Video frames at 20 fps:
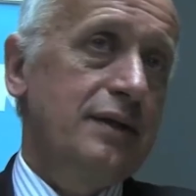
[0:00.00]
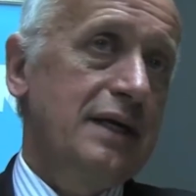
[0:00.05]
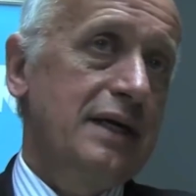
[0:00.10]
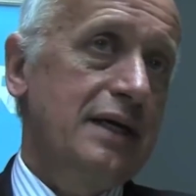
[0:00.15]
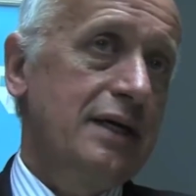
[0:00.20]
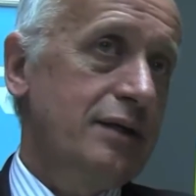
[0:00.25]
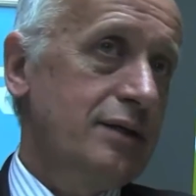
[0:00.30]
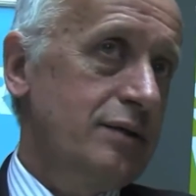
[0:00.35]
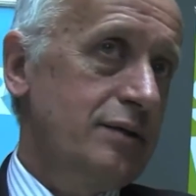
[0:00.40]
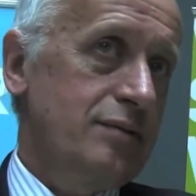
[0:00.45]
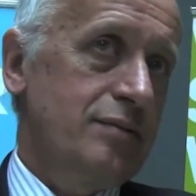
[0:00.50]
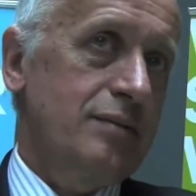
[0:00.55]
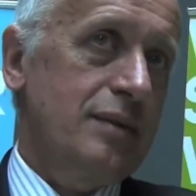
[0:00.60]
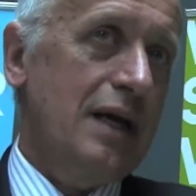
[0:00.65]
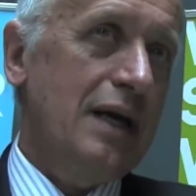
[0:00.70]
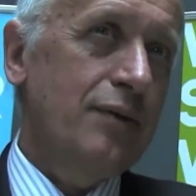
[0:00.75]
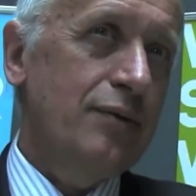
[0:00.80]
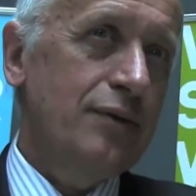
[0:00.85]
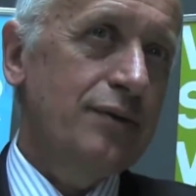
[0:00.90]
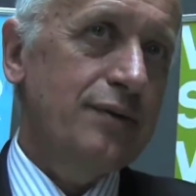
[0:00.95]
that,
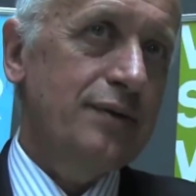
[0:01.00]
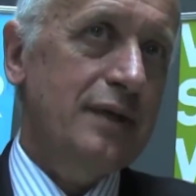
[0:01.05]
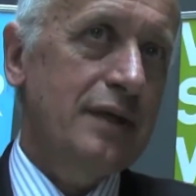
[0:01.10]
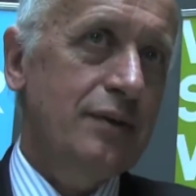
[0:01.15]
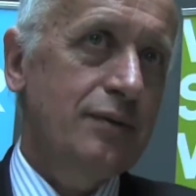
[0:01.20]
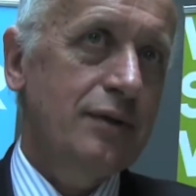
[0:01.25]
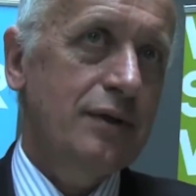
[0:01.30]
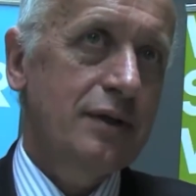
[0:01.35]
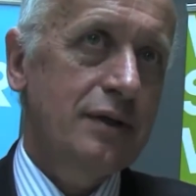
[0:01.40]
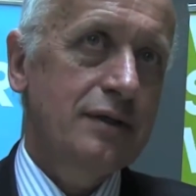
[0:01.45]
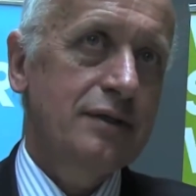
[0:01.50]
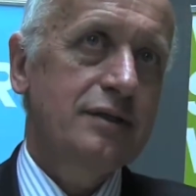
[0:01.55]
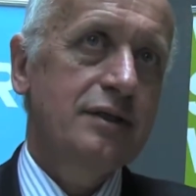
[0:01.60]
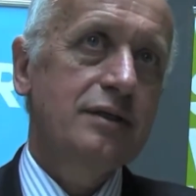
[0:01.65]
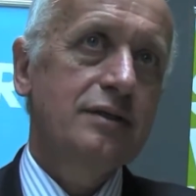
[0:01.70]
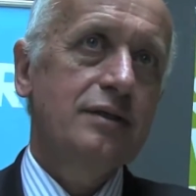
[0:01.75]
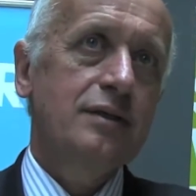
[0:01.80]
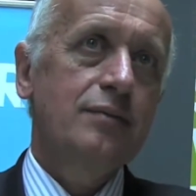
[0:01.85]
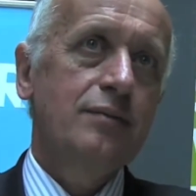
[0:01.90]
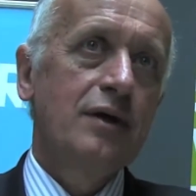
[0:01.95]
I would think we're going to
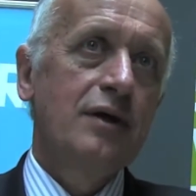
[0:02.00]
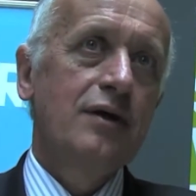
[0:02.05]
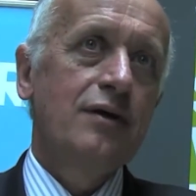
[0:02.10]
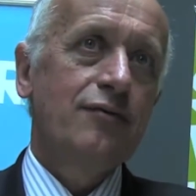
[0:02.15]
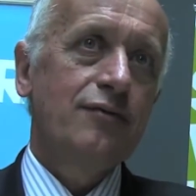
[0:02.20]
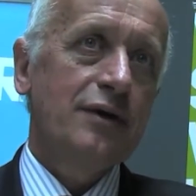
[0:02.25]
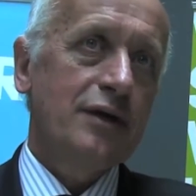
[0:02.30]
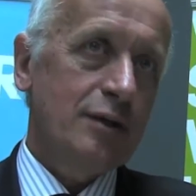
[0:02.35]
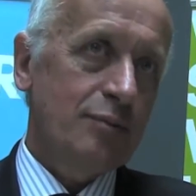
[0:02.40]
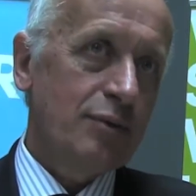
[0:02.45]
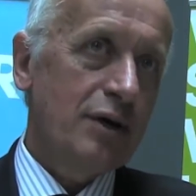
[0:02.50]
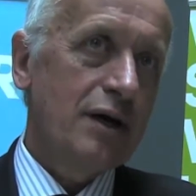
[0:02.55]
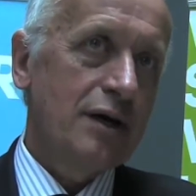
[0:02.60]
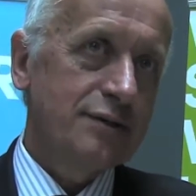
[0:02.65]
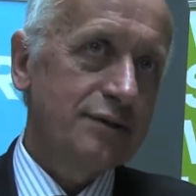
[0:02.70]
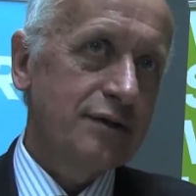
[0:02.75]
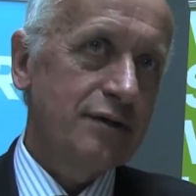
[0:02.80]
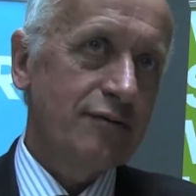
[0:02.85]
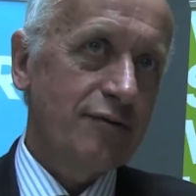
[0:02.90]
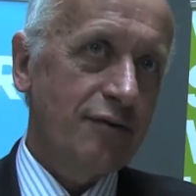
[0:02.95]
see some very
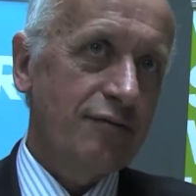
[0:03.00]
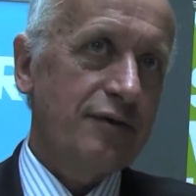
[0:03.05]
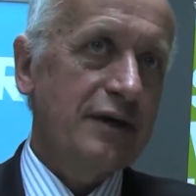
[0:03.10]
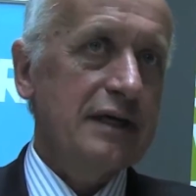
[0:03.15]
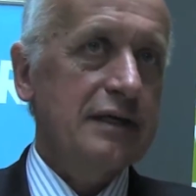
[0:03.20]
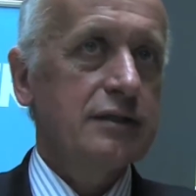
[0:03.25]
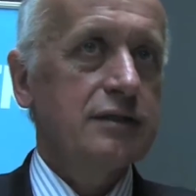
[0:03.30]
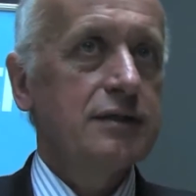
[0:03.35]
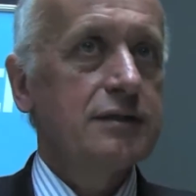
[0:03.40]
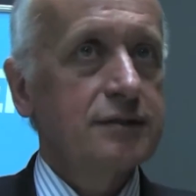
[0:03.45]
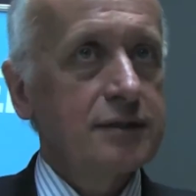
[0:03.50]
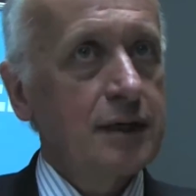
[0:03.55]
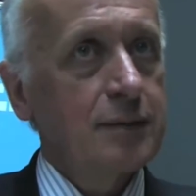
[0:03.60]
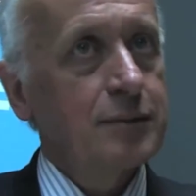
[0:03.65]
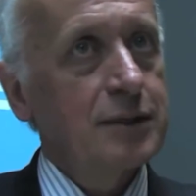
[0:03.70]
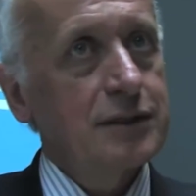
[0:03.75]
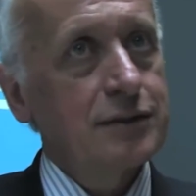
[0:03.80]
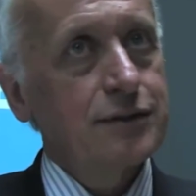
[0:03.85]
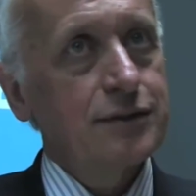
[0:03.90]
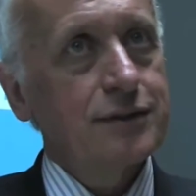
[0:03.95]
positive effects in
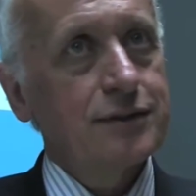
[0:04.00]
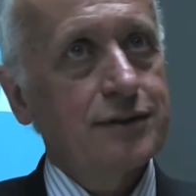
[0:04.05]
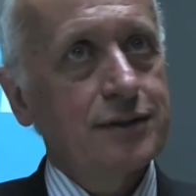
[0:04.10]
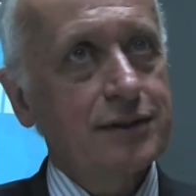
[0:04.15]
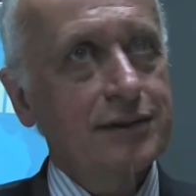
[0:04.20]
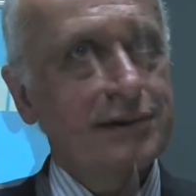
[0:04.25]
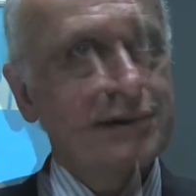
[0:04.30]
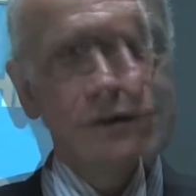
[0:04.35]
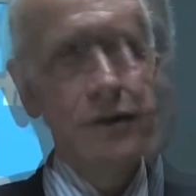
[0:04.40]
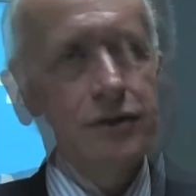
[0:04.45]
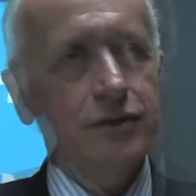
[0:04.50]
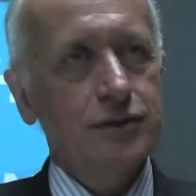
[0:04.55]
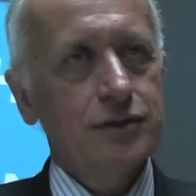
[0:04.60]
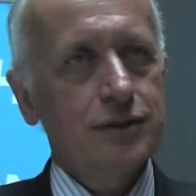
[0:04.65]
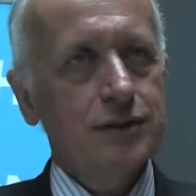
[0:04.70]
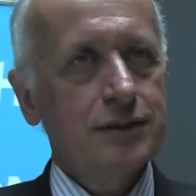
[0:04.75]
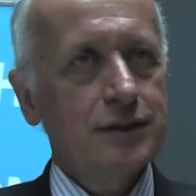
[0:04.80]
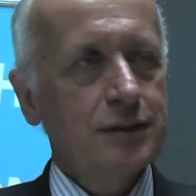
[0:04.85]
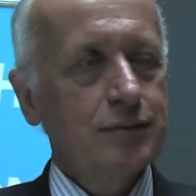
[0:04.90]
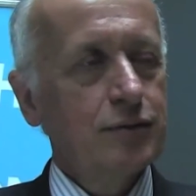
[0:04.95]
some instances.
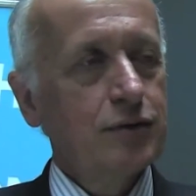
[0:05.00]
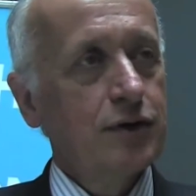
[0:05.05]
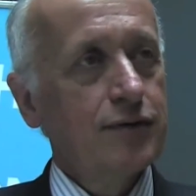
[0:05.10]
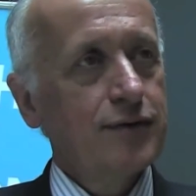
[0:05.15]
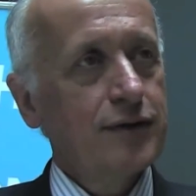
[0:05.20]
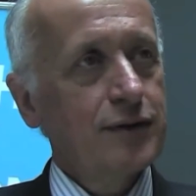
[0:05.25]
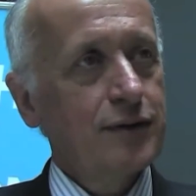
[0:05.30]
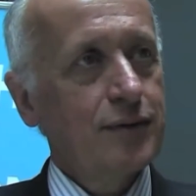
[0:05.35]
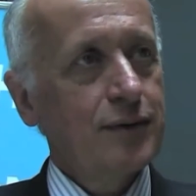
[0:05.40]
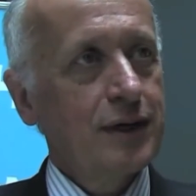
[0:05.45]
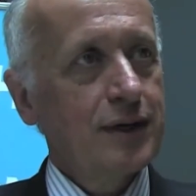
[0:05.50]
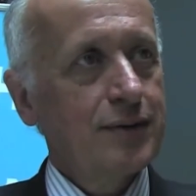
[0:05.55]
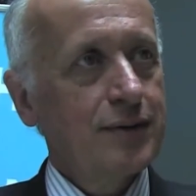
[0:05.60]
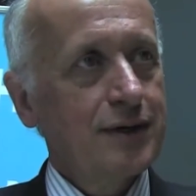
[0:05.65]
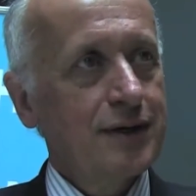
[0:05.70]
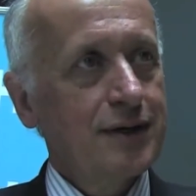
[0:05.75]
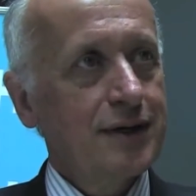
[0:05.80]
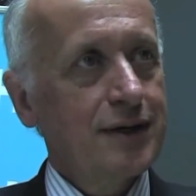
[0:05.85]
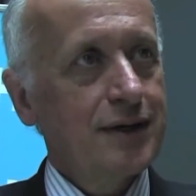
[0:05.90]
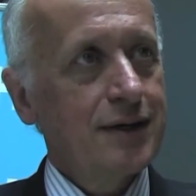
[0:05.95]
Certainly moving the way
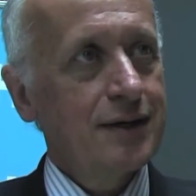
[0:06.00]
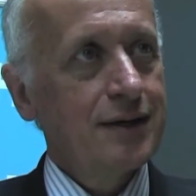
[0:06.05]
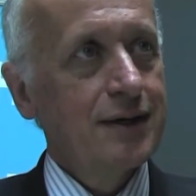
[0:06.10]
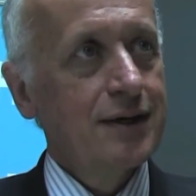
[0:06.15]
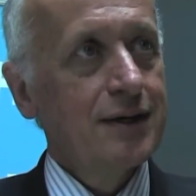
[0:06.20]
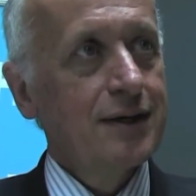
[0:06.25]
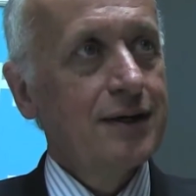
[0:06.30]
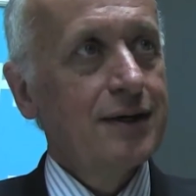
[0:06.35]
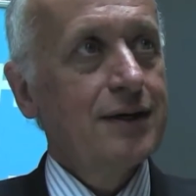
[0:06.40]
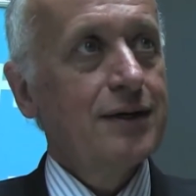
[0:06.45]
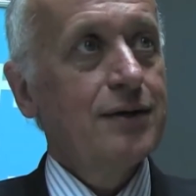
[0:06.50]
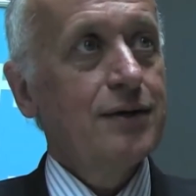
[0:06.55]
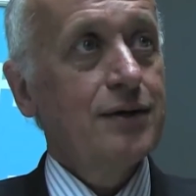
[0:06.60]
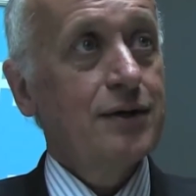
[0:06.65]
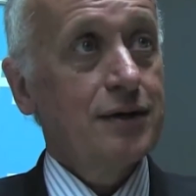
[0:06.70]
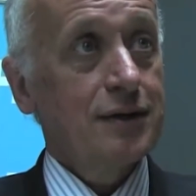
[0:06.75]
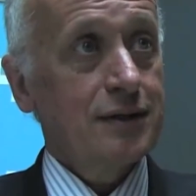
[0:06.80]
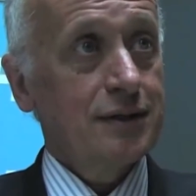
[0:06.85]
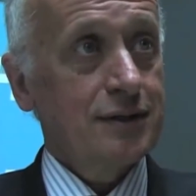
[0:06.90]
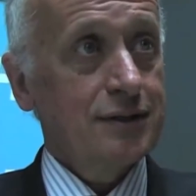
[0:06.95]
we are,
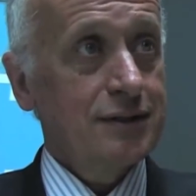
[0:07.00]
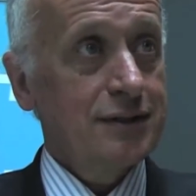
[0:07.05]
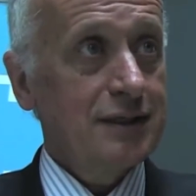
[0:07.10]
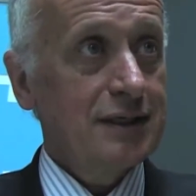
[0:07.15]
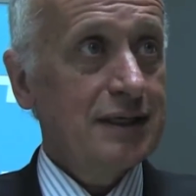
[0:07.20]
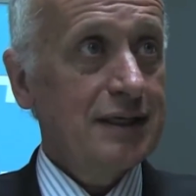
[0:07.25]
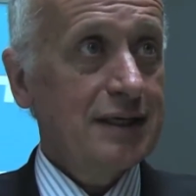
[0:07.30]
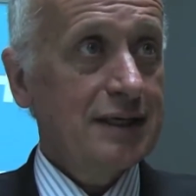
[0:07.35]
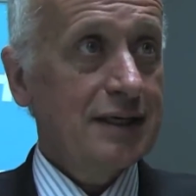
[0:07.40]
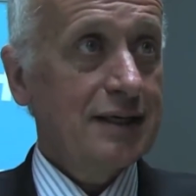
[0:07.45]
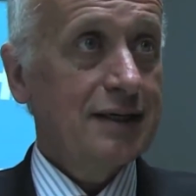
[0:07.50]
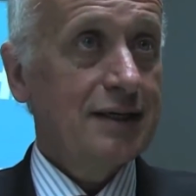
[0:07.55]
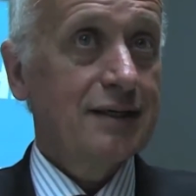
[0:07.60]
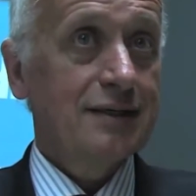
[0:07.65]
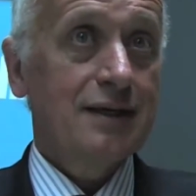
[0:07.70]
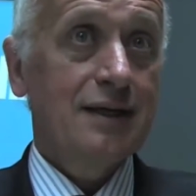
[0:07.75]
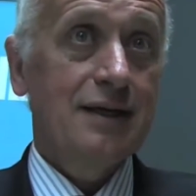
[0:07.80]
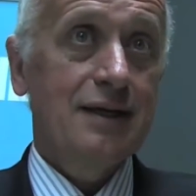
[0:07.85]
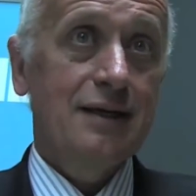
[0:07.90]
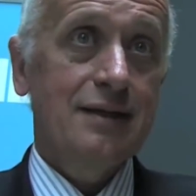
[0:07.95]
you're going to see
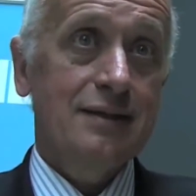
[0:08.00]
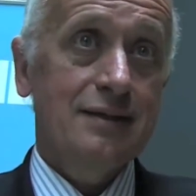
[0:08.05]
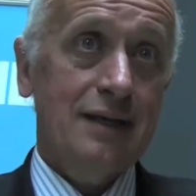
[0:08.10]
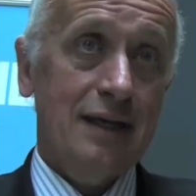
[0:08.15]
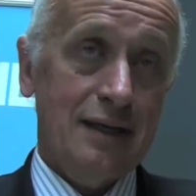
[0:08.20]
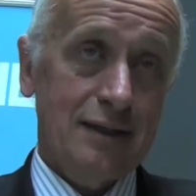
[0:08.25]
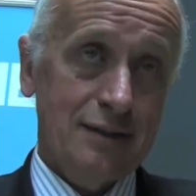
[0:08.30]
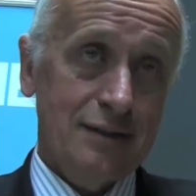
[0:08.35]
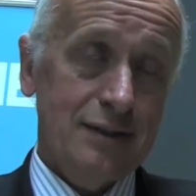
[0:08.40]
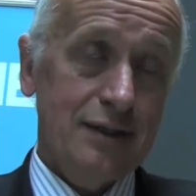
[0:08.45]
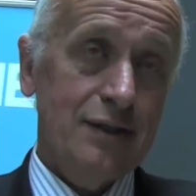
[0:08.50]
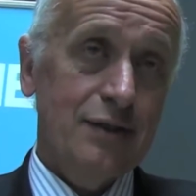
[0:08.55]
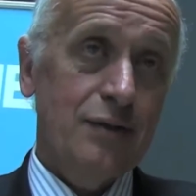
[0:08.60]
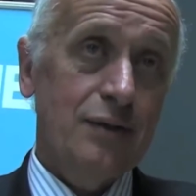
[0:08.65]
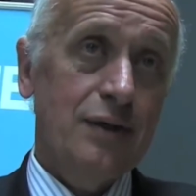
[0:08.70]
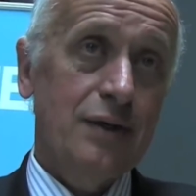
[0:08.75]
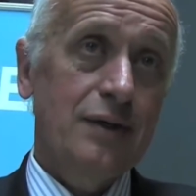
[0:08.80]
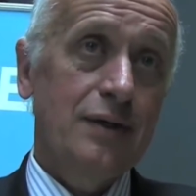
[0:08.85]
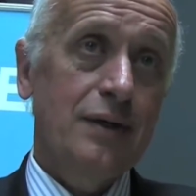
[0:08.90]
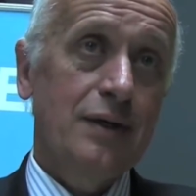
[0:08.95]
testing
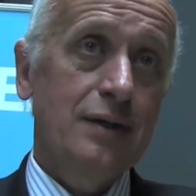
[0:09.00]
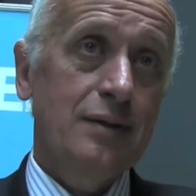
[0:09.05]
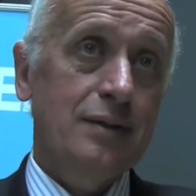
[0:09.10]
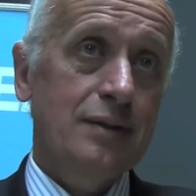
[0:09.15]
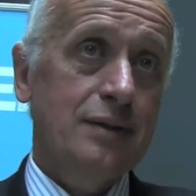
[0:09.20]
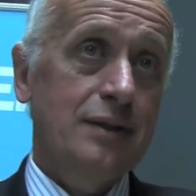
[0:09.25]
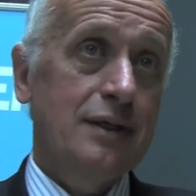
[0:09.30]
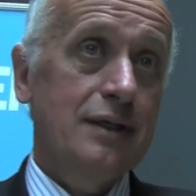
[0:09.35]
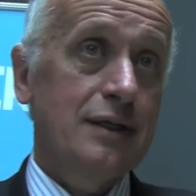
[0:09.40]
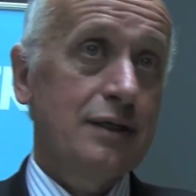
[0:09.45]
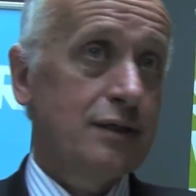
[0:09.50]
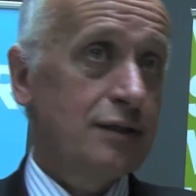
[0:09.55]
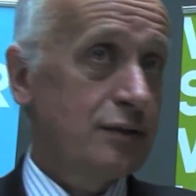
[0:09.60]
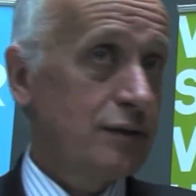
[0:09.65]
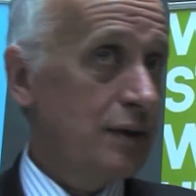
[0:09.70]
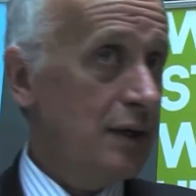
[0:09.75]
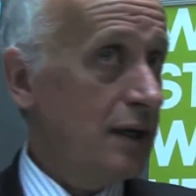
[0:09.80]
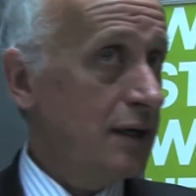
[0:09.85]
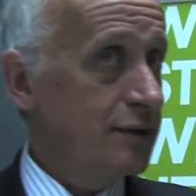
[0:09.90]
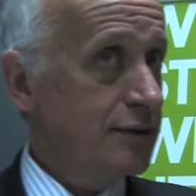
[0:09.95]
going on, clinical
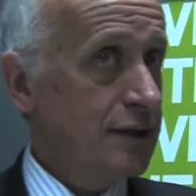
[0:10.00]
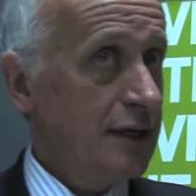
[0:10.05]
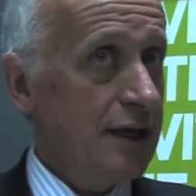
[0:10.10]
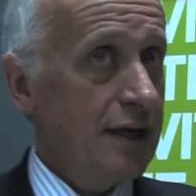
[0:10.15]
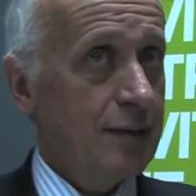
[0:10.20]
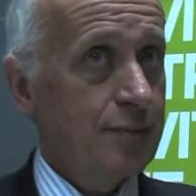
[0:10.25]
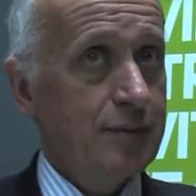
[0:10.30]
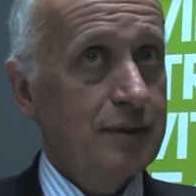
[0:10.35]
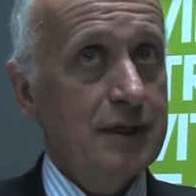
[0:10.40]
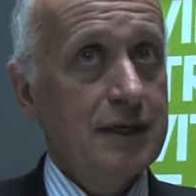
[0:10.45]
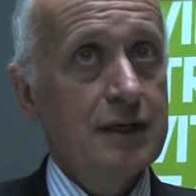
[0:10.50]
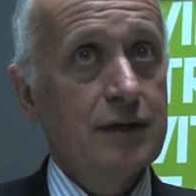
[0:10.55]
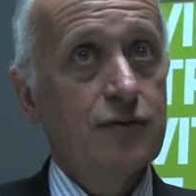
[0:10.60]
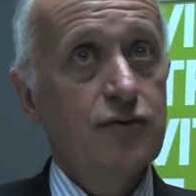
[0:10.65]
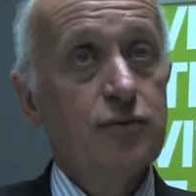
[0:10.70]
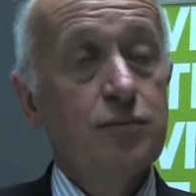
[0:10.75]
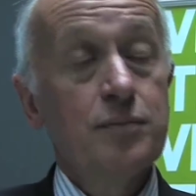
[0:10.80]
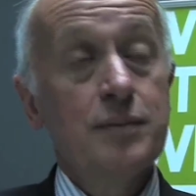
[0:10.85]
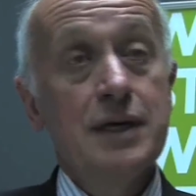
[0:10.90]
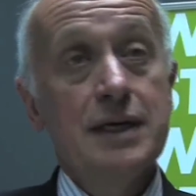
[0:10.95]
trials happening of
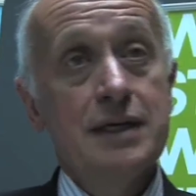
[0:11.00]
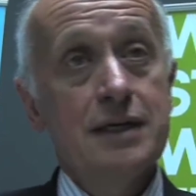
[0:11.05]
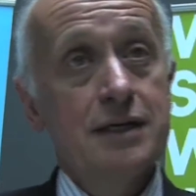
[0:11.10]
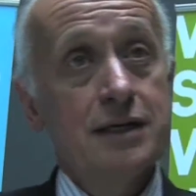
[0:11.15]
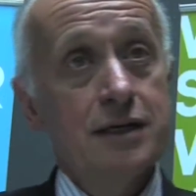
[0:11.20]
many